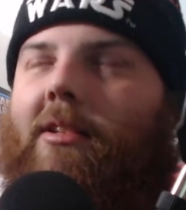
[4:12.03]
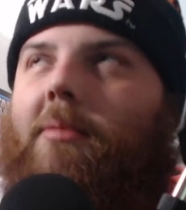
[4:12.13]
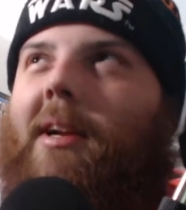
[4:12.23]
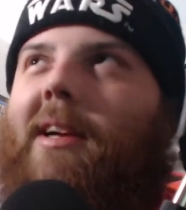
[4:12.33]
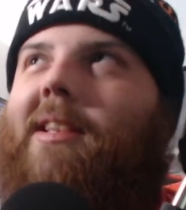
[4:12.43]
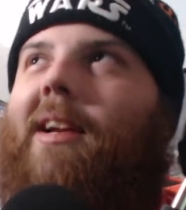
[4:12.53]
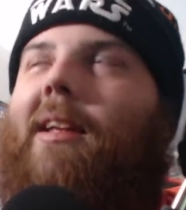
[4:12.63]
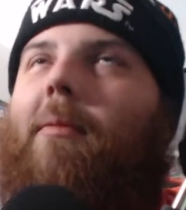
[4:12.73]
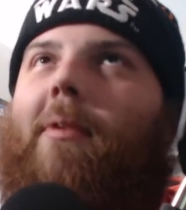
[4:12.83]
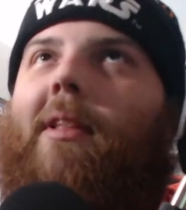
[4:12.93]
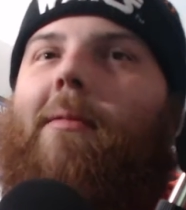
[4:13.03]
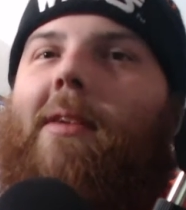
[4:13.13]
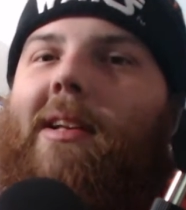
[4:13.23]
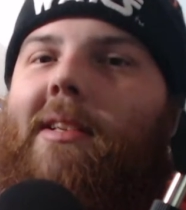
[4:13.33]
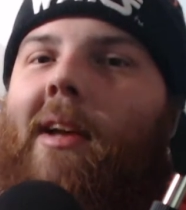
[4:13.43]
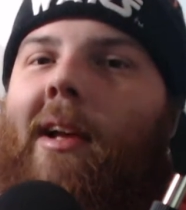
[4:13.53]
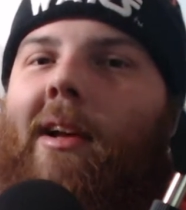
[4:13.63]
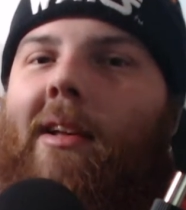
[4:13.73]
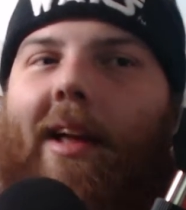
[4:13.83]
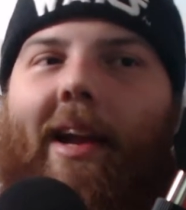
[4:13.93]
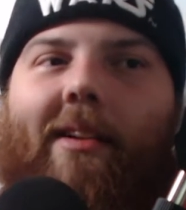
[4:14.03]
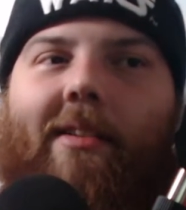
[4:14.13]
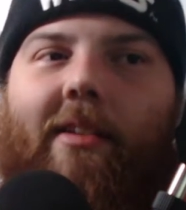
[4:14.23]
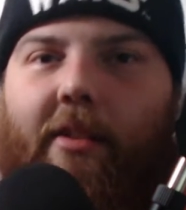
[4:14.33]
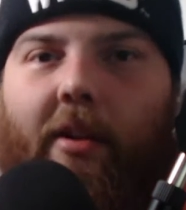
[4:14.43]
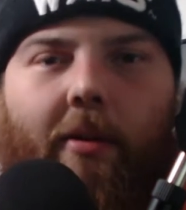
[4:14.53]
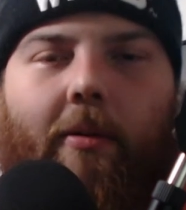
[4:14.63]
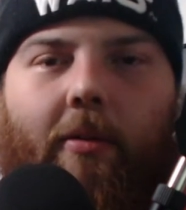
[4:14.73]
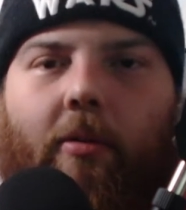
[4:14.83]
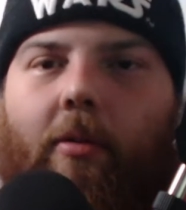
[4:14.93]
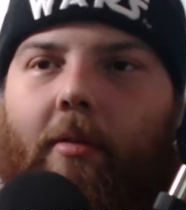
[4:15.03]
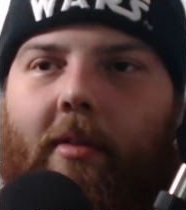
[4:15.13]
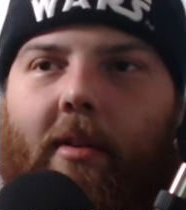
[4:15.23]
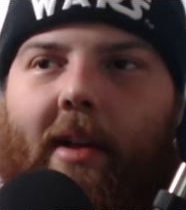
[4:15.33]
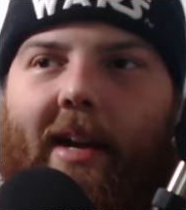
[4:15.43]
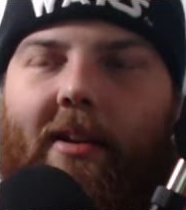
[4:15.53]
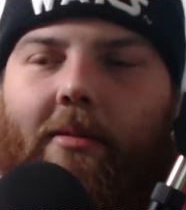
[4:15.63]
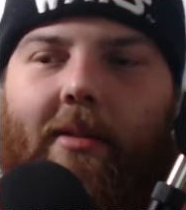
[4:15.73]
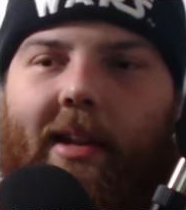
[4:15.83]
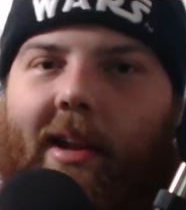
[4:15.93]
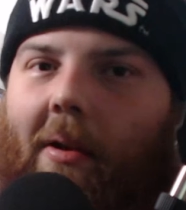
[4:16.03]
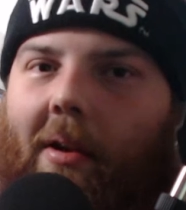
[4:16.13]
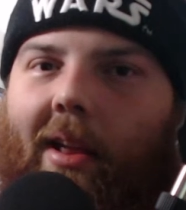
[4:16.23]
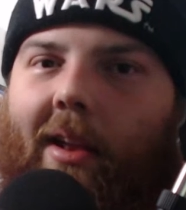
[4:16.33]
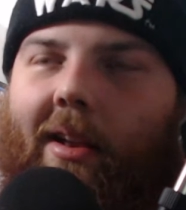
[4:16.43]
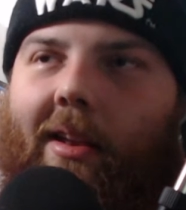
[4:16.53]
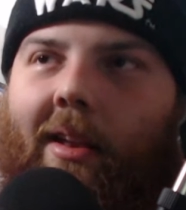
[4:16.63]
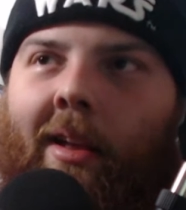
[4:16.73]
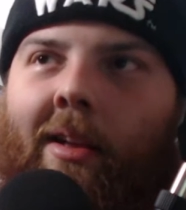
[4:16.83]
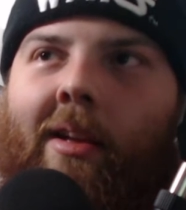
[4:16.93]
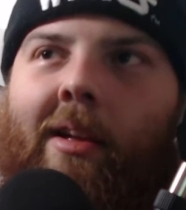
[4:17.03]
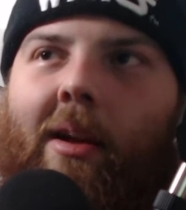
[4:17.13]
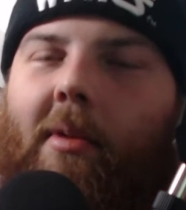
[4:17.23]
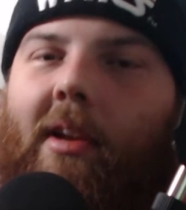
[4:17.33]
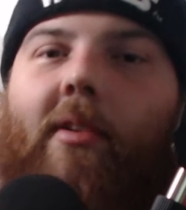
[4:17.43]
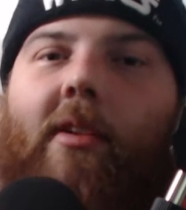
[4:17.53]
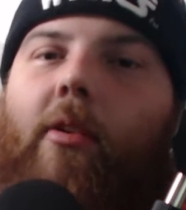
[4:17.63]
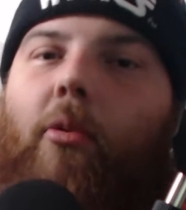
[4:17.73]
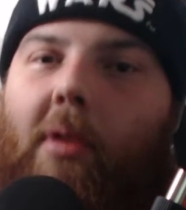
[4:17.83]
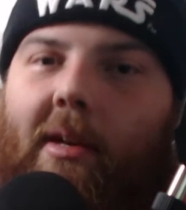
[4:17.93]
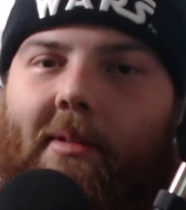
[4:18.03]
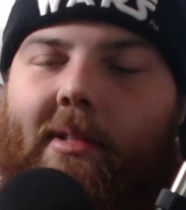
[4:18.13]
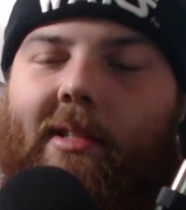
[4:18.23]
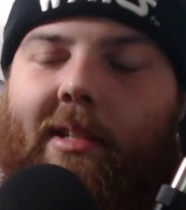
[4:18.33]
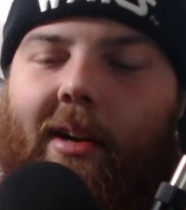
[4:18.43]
just because, like, it really was like the two of the actors really carried it. I'm gonna give it a 2 puffs.